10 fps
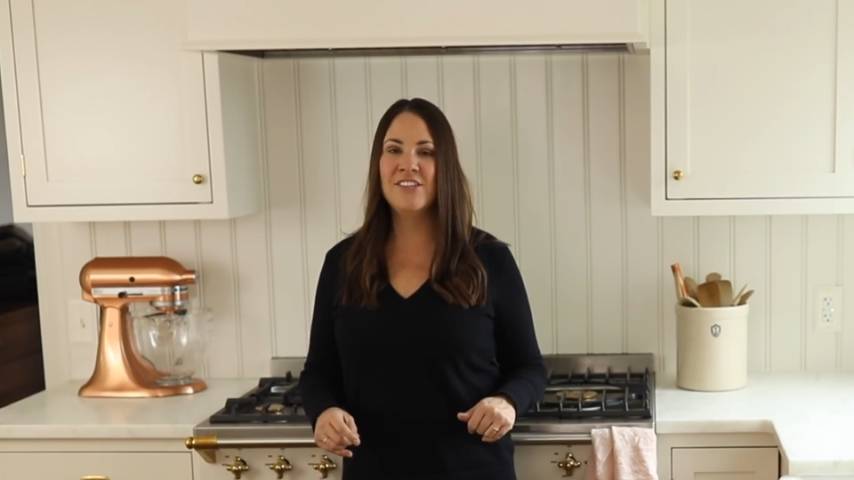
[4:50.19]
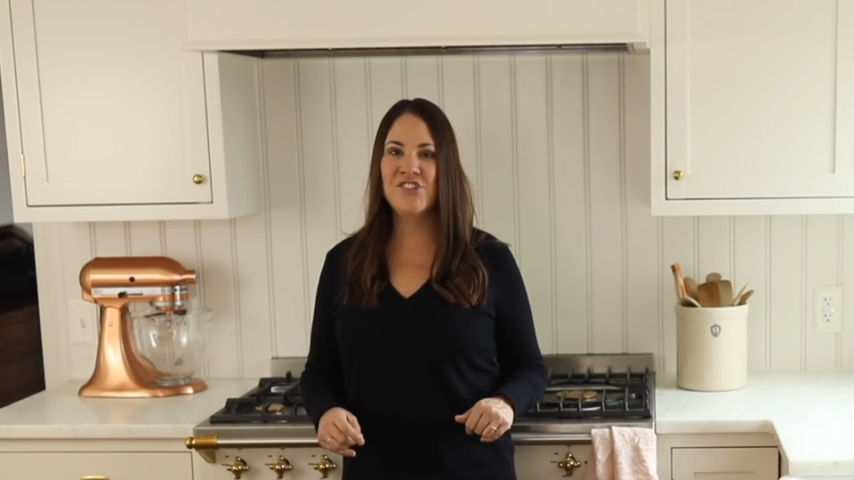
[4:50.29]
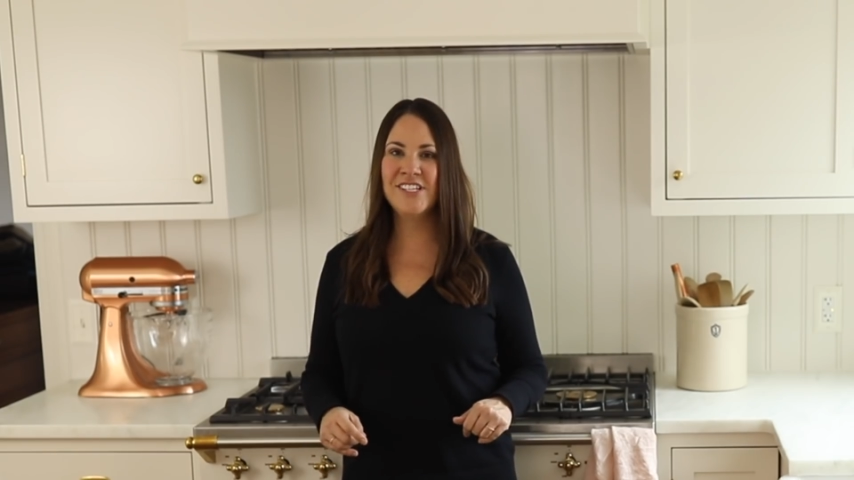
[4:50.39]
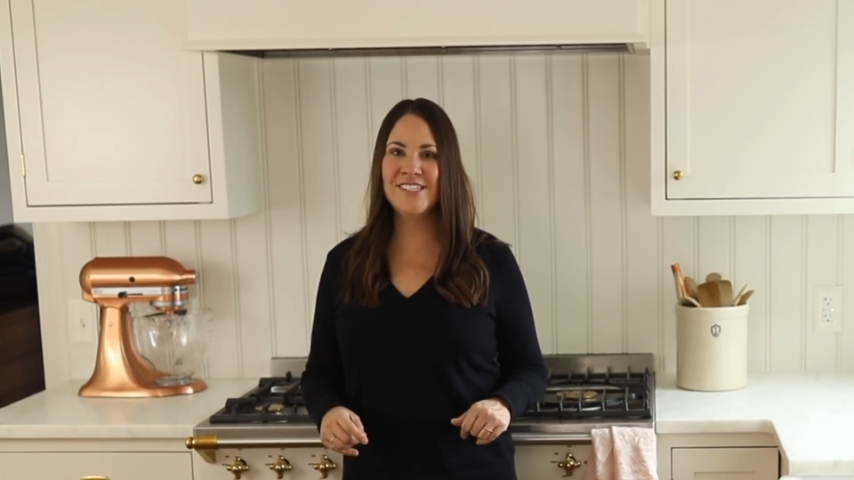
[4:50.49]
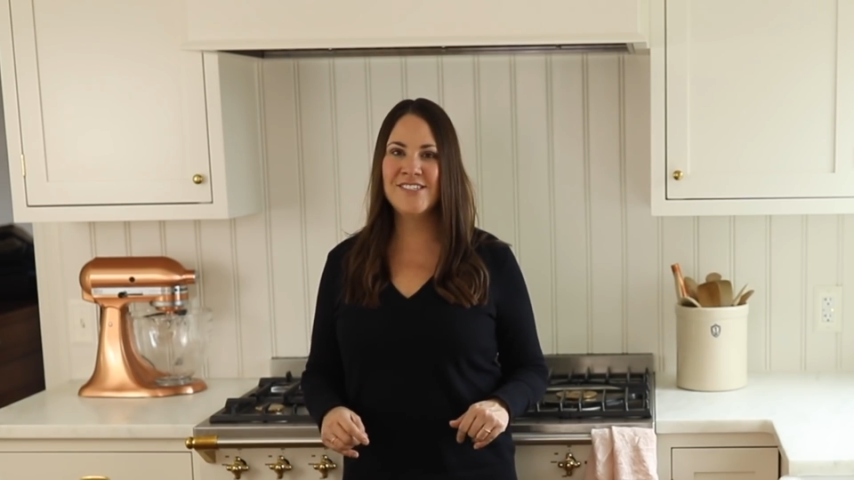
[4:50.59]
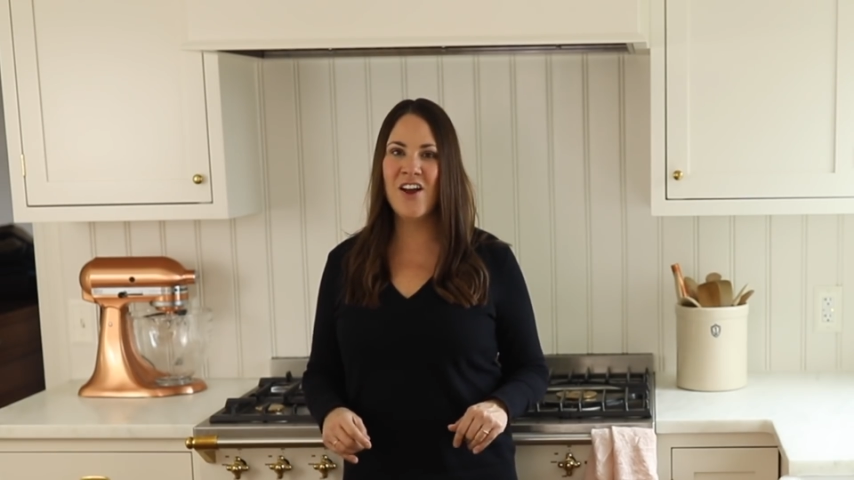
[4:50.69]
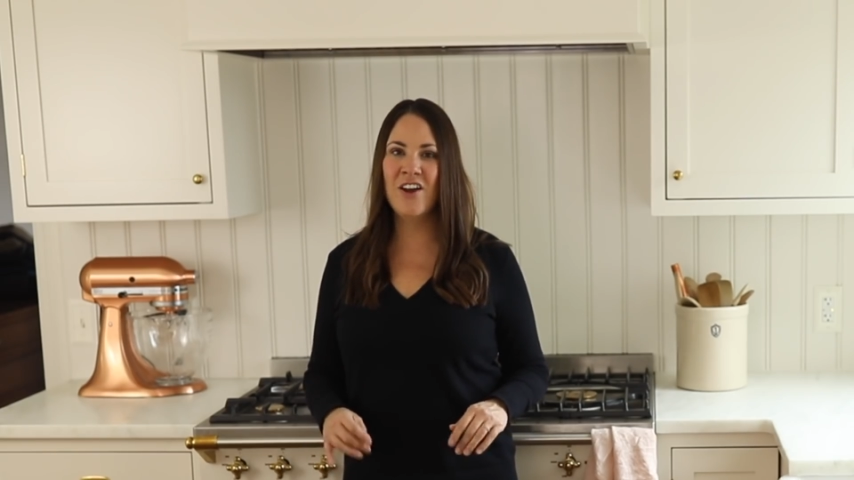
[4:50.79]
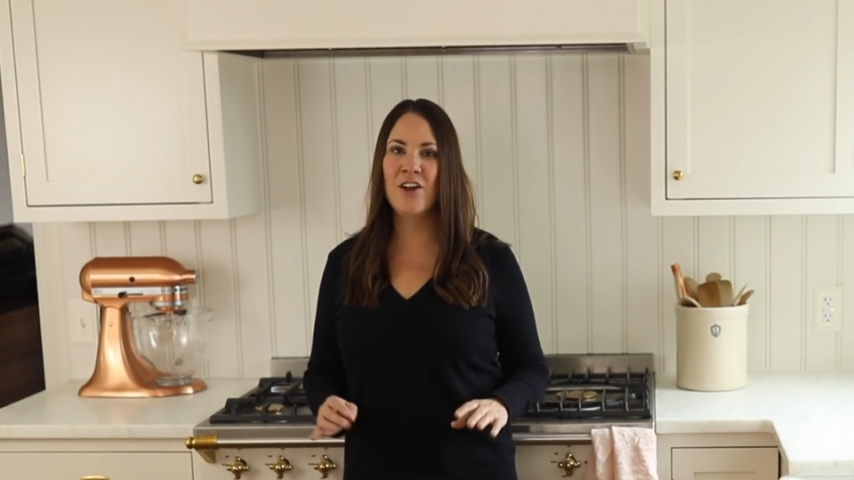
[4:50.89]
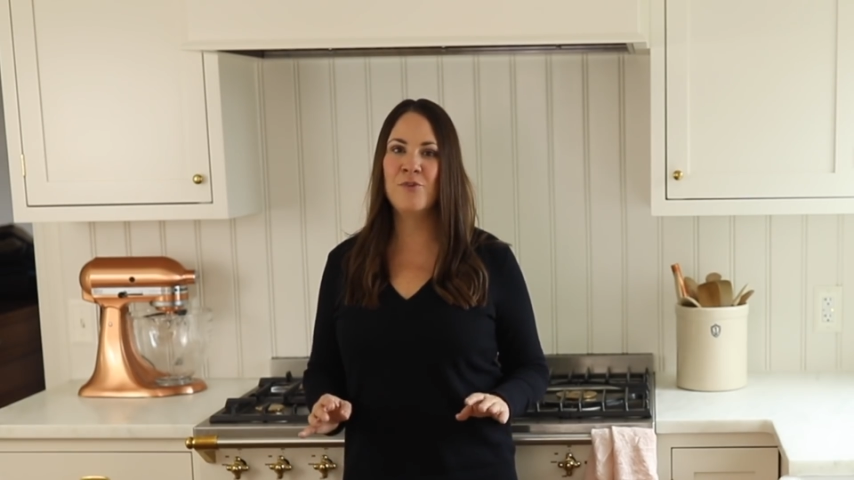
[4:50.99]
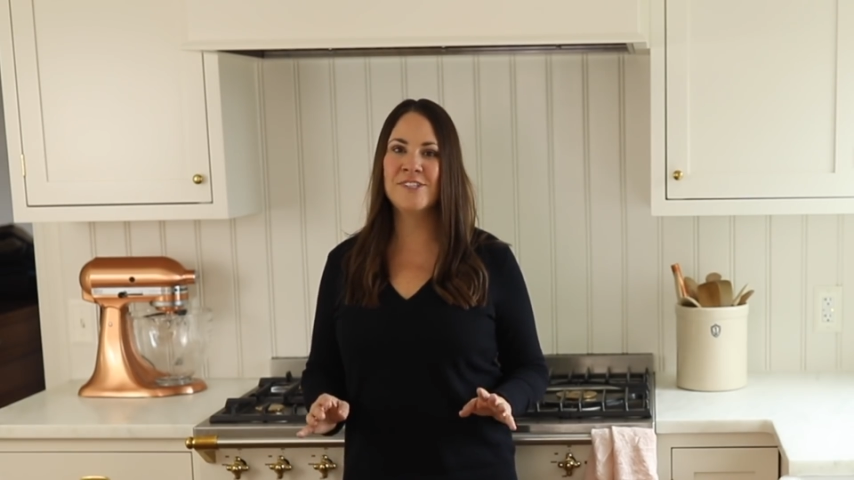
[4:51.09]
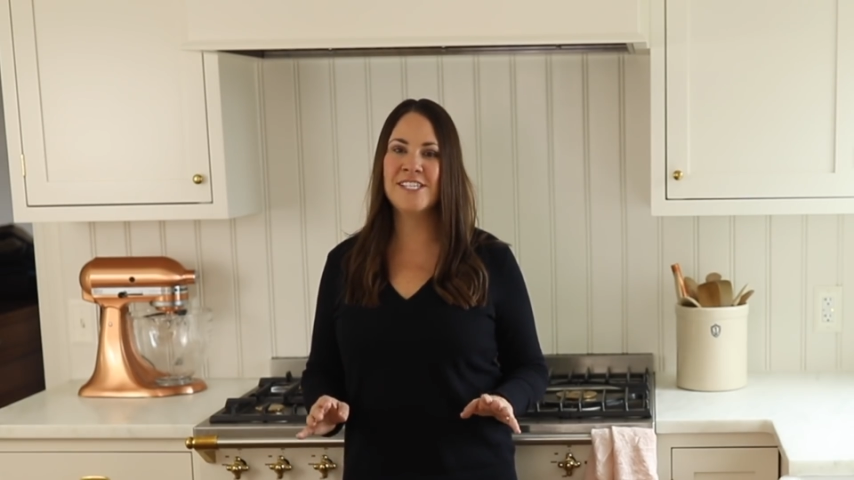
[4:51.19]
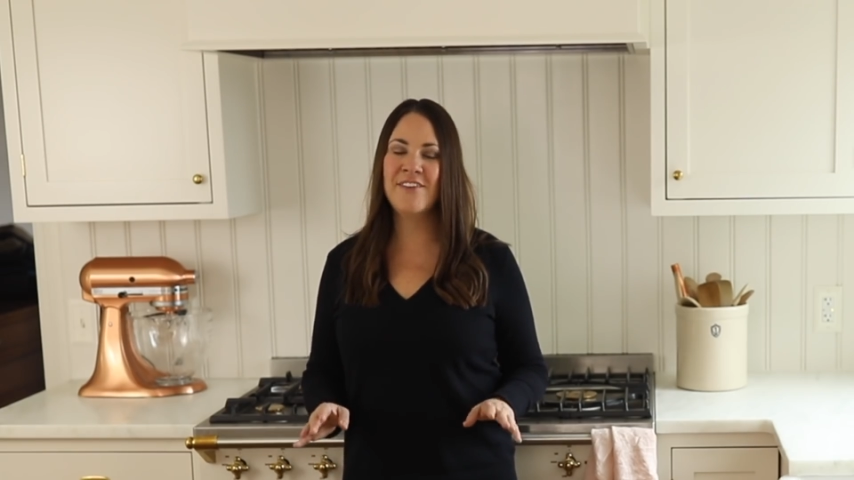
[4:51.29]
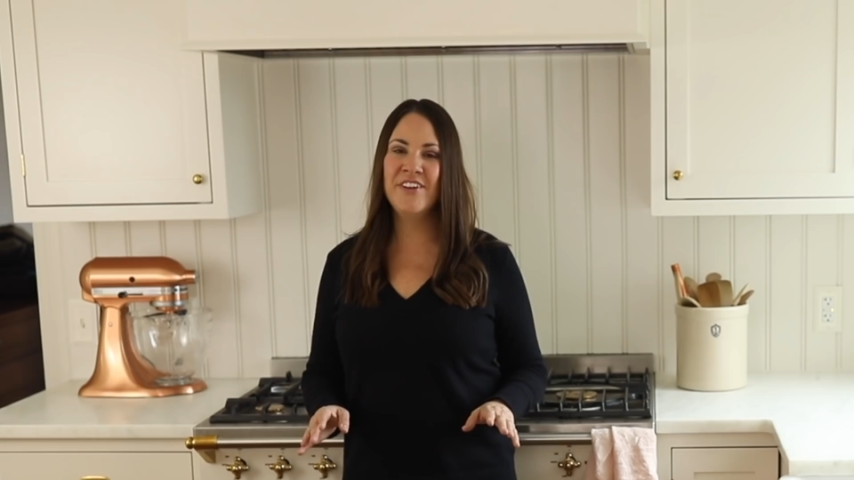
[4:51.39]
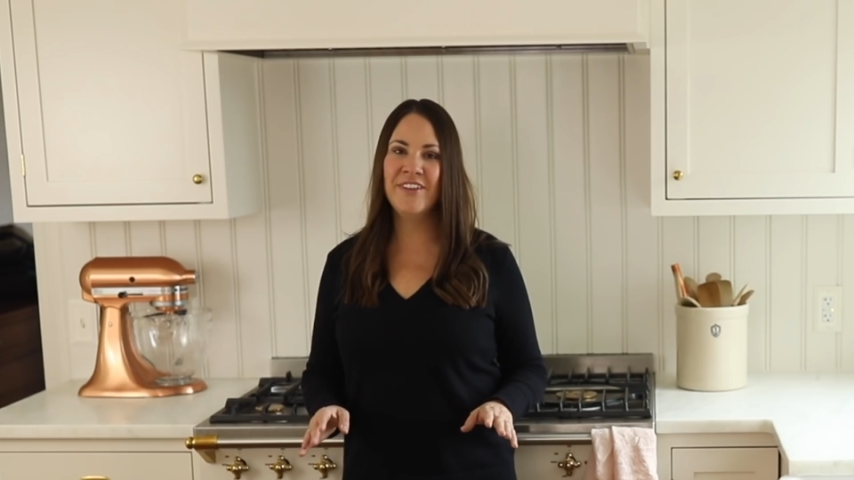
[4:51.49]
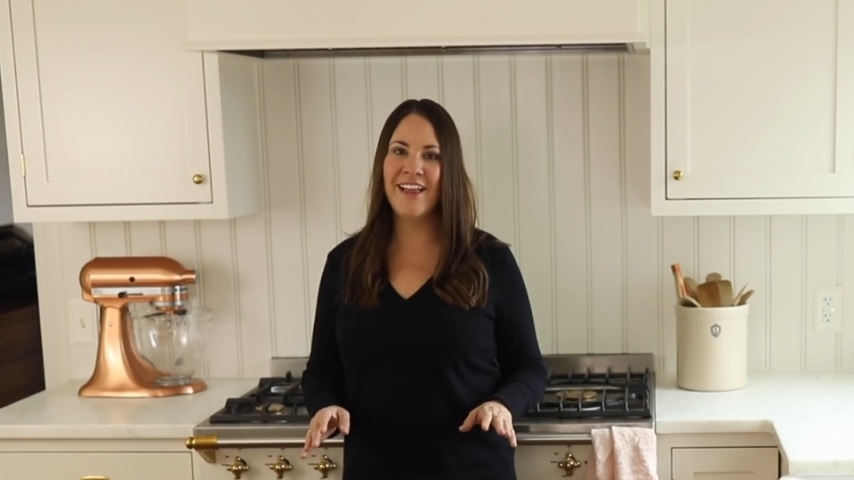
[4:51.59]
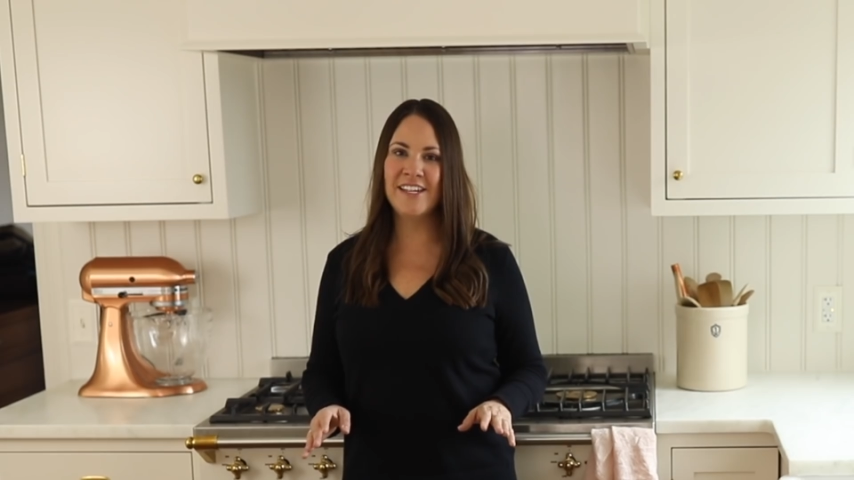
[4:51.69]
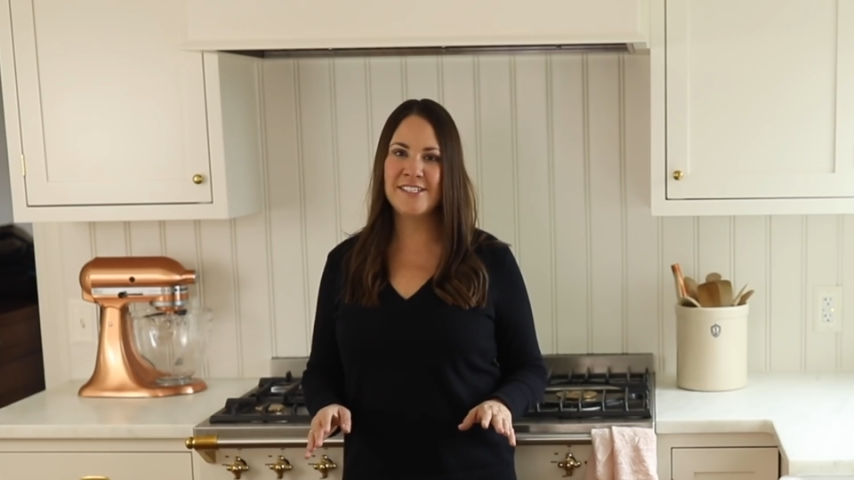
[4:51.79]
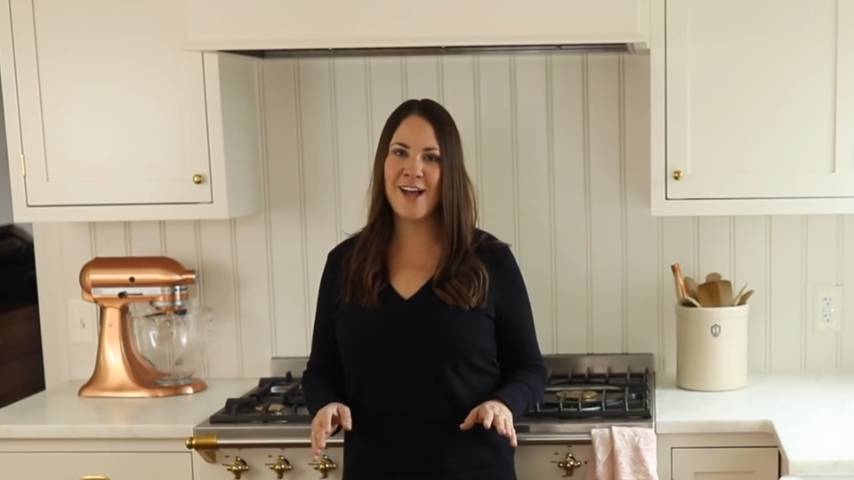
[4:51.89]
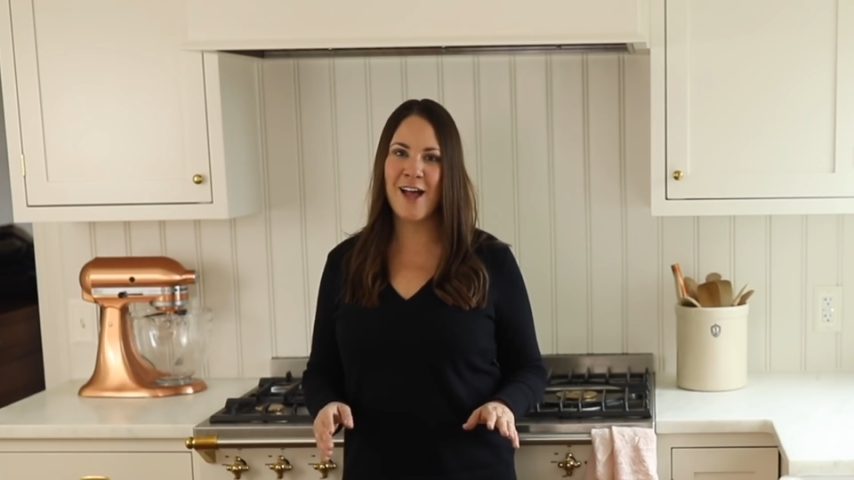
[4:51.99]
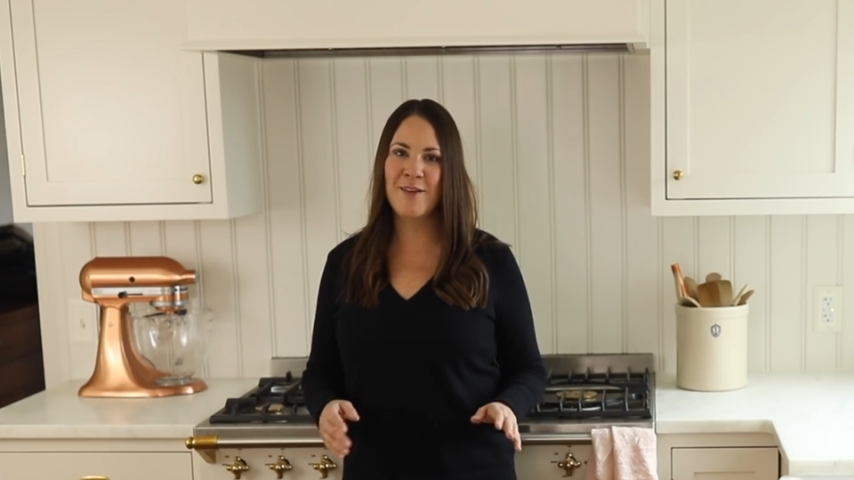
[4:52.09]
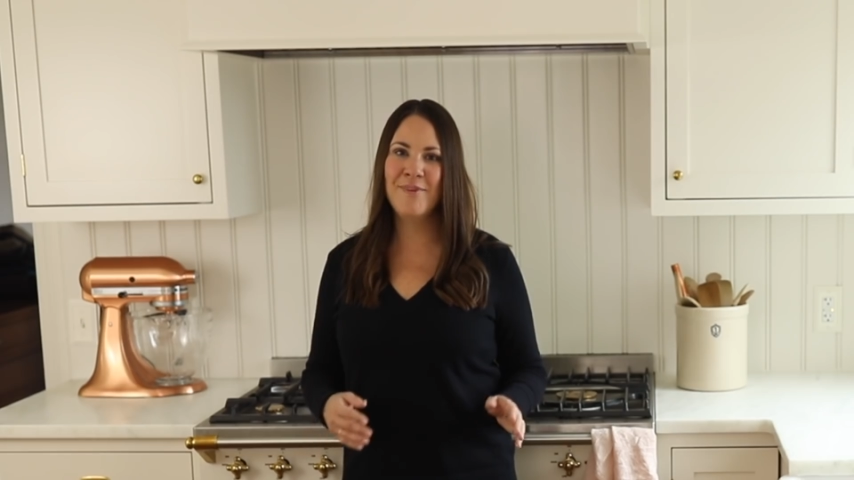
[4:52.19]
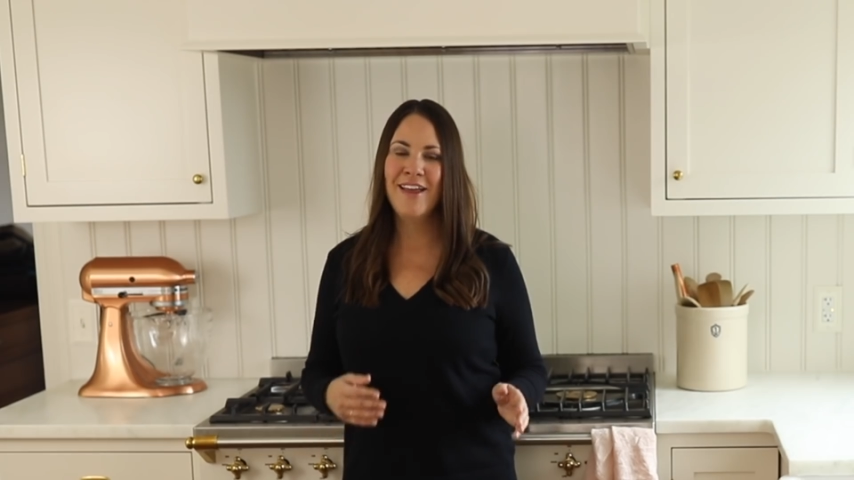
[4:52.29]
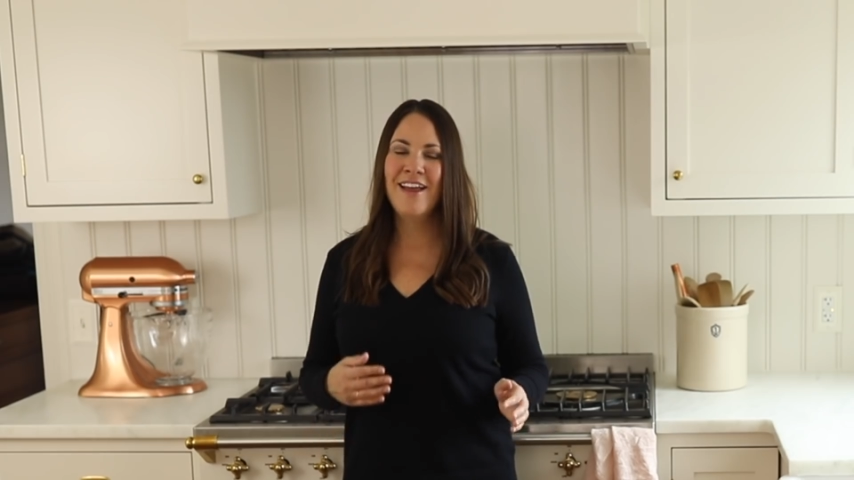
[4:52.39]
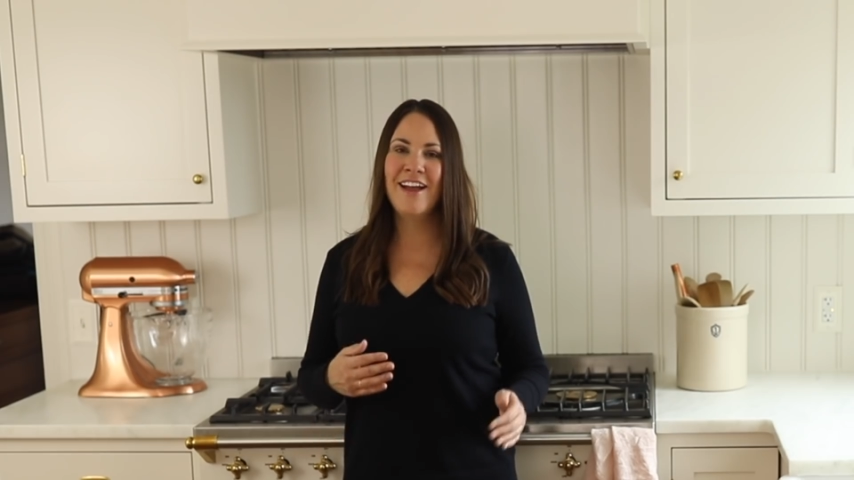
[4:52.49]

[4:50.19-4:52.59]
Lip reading: and chances are it will save you a lot of time